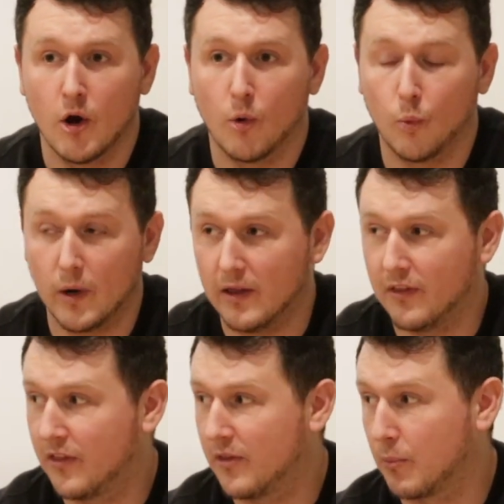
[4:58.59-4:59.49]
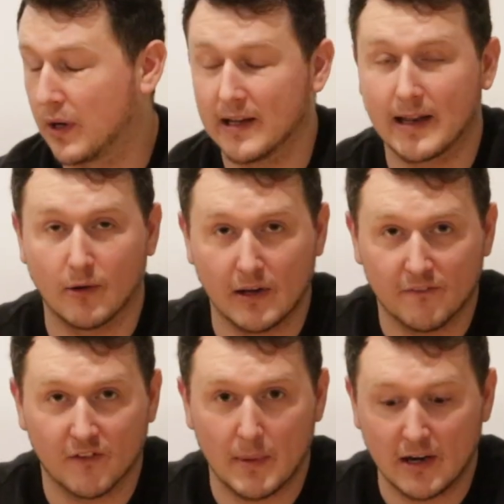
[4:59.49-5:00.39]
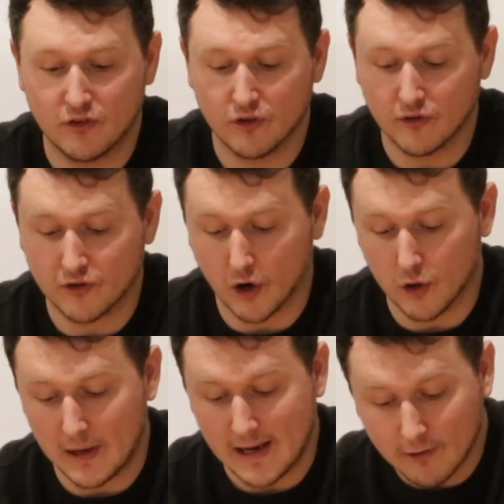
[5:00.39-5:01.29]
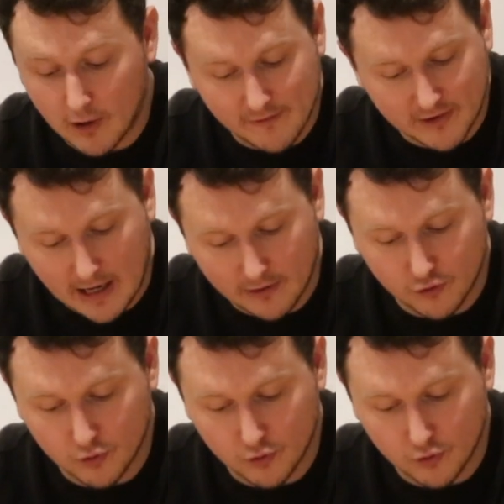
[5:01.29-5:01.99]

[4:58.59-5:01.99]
with bringing down inflammation. So here I have a katsu